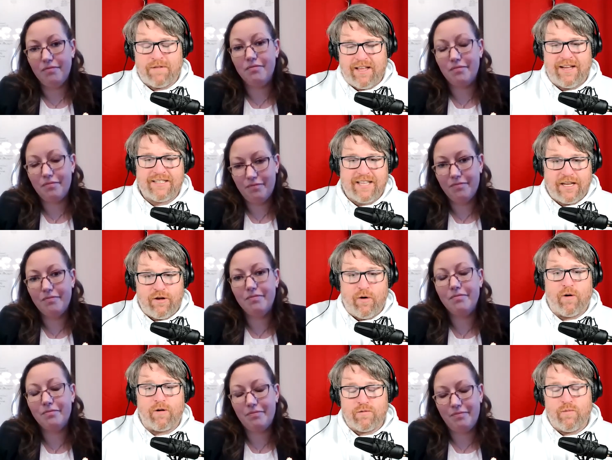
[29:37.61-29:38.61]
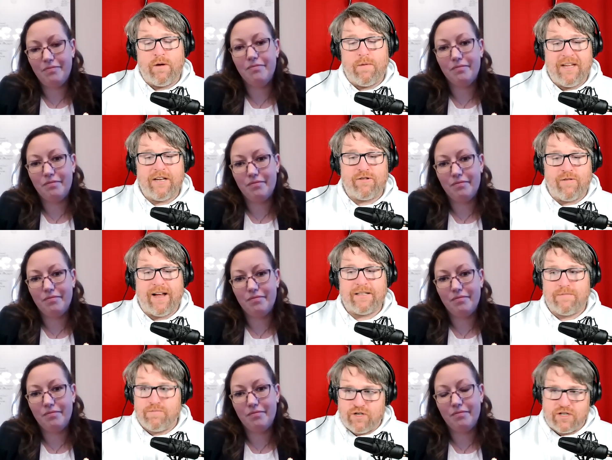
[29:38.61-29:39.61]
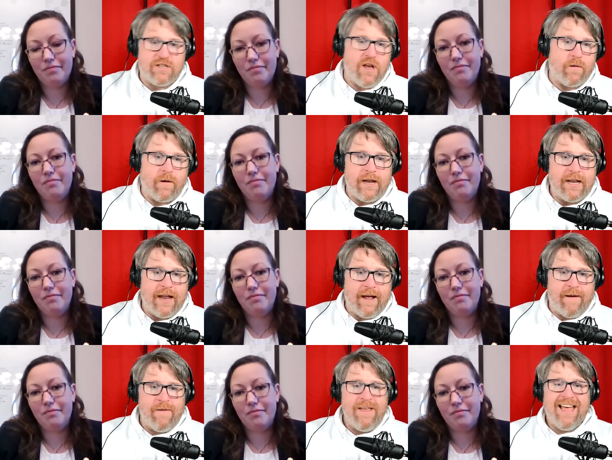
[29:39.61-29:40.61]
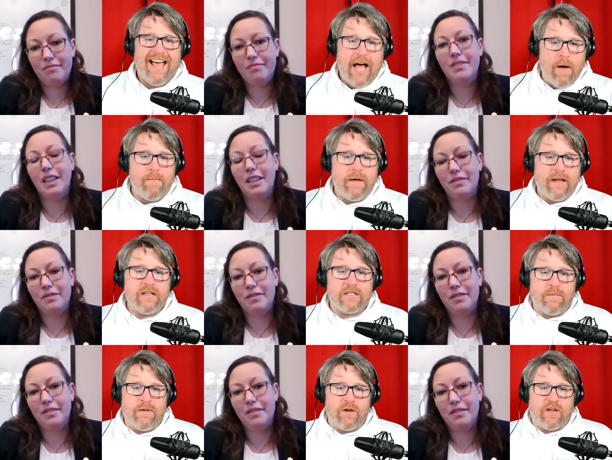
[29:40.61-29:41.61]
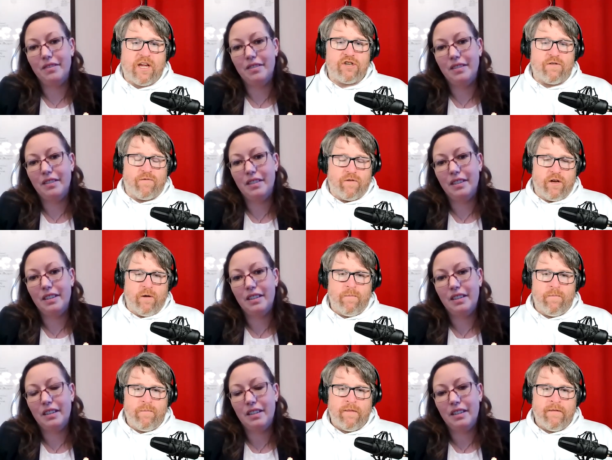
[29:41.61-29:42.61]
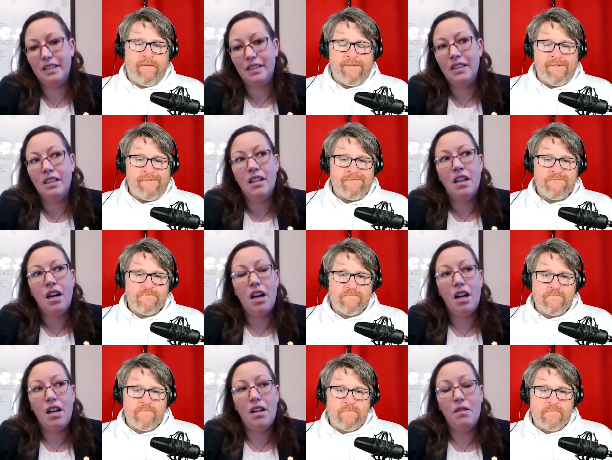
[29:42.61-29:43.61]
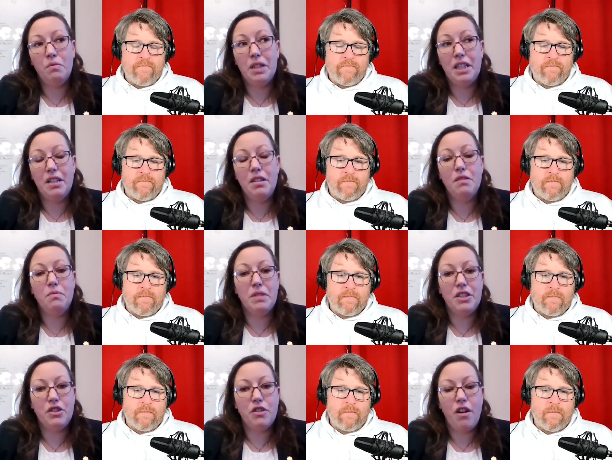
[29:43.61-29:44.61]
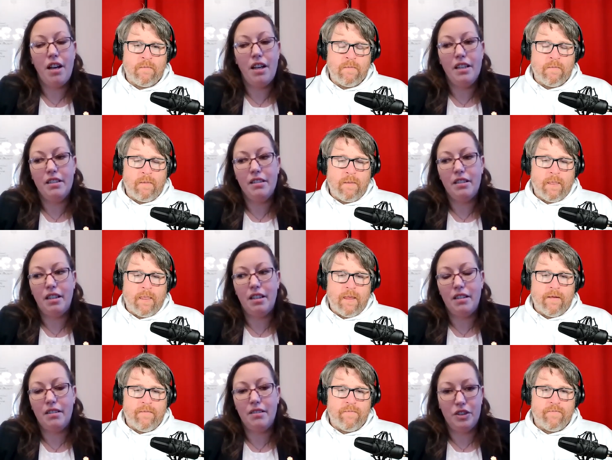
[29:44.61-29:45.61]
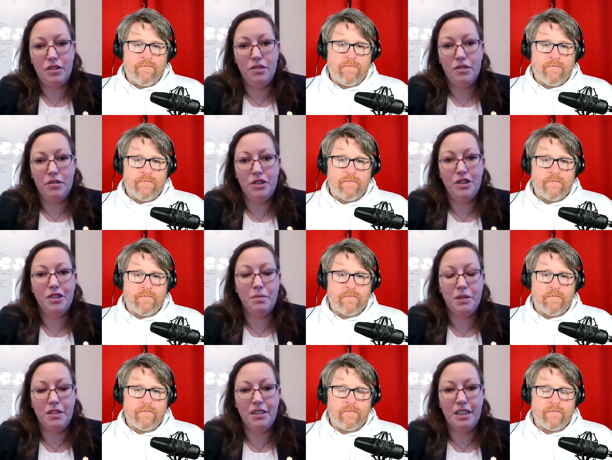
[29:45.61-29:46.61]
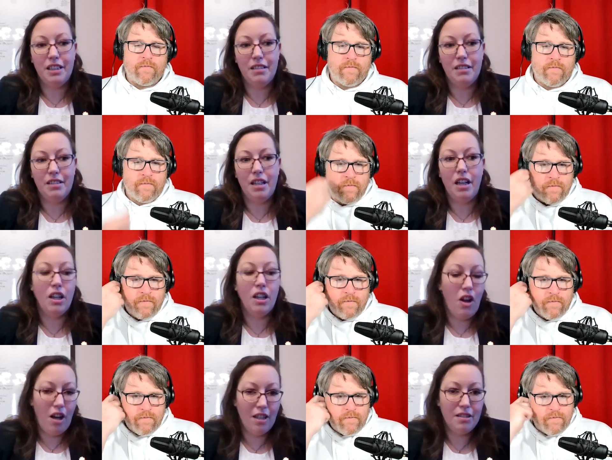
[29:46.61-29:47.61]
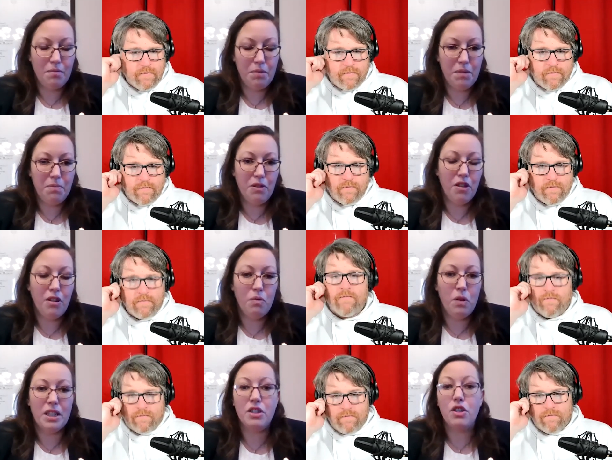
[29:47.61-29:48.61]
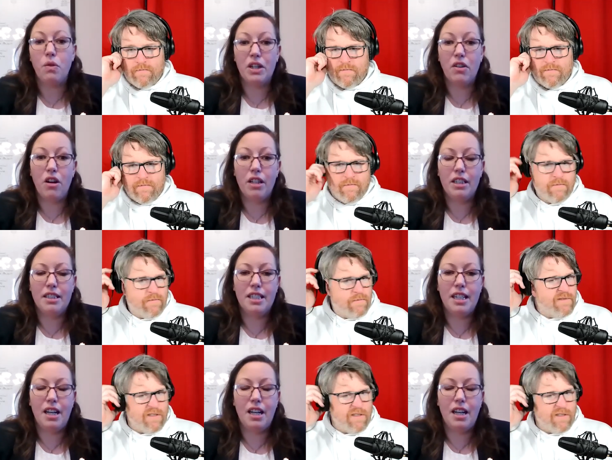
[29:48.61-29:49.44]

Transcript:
Speaker 1: place that yours will be addressed, just not right now. How big is communication for you?
Speaker 2: Uh, we we try uh, to to communicate a lot to people what's going on in